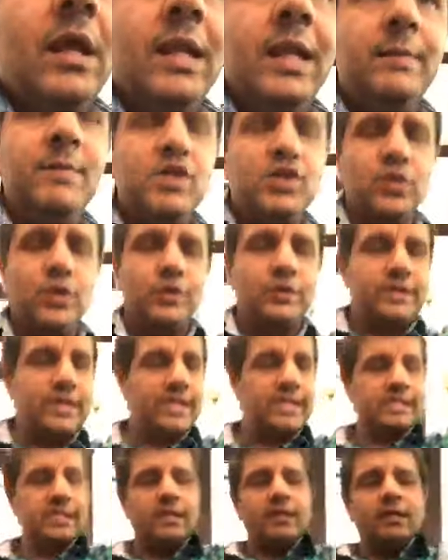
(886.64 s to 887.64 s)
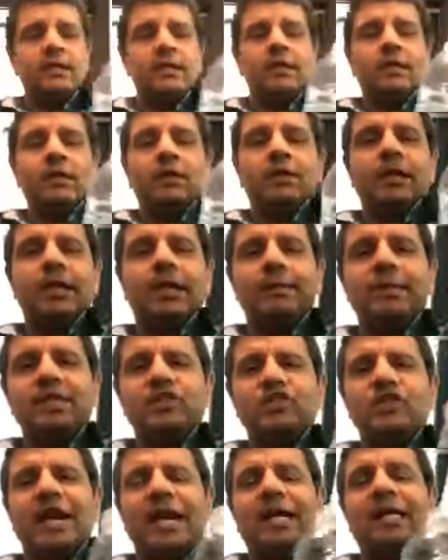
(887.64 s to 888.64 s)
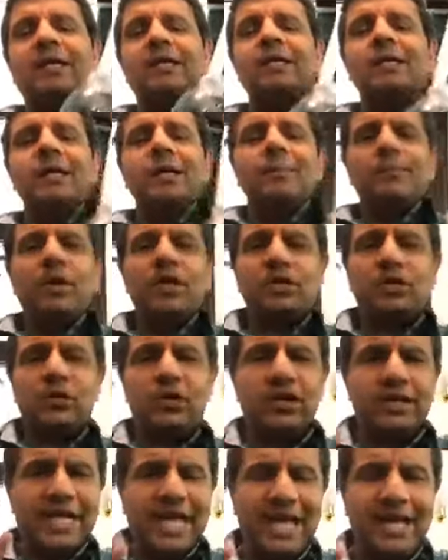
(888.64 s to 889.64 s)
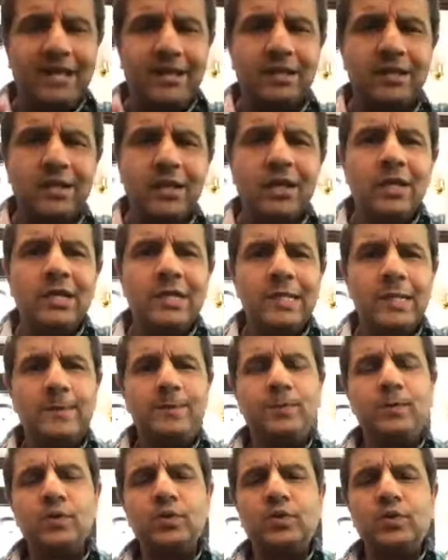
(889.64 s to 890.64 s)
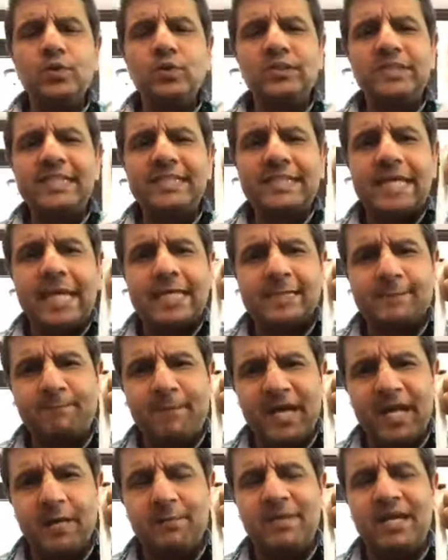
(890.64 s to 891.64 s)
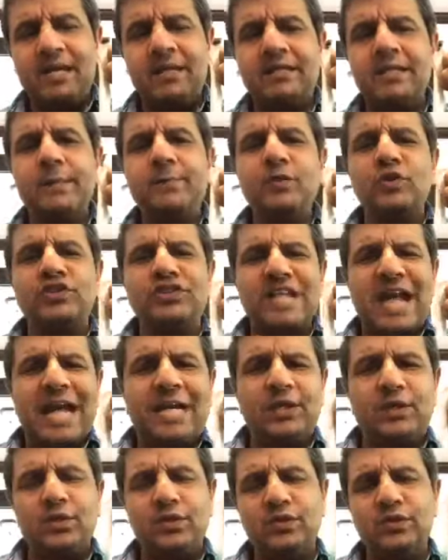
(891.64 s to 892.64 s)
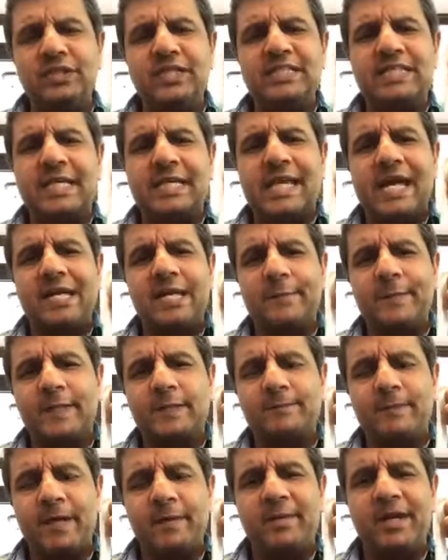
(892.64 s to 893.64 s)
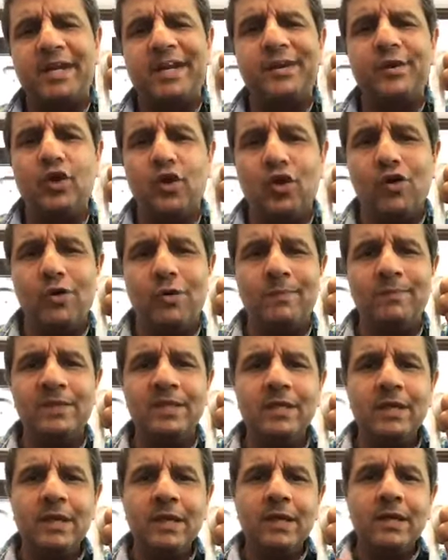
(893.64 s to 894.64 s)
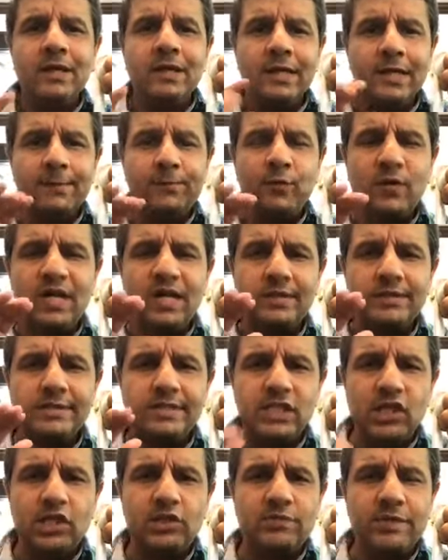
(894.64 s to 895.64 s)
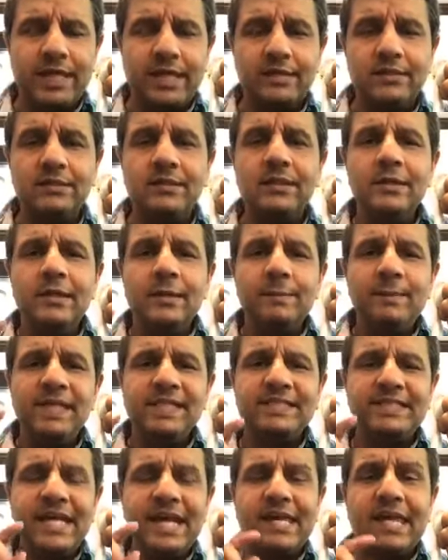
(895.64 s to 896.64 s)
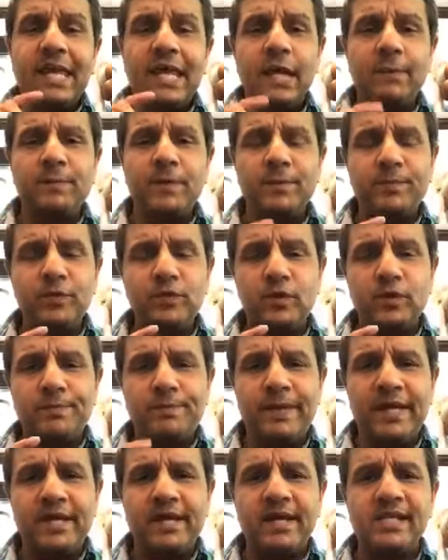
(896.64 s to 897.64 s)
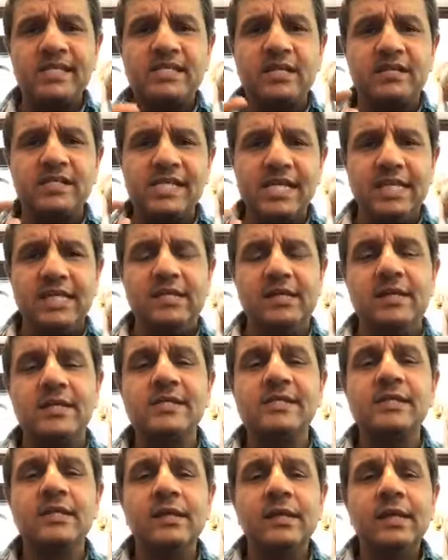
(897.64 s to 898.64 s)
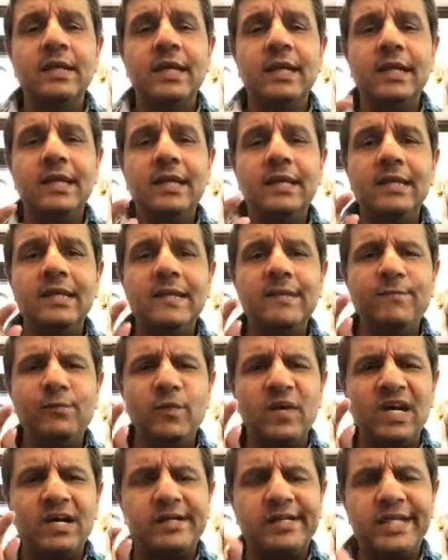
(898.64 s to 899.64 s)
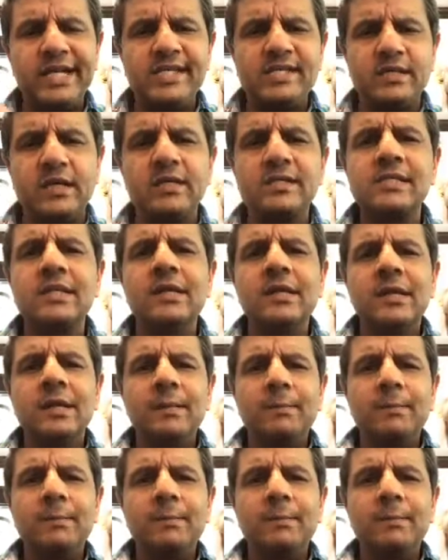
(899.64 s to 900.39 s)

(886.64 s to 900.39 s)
let me show you this. Okay, let me try. But again, if you do this experiment, if you try to do this kind of experiment at home, if you are children, please take help of your parents or seniors, and if you are teachers,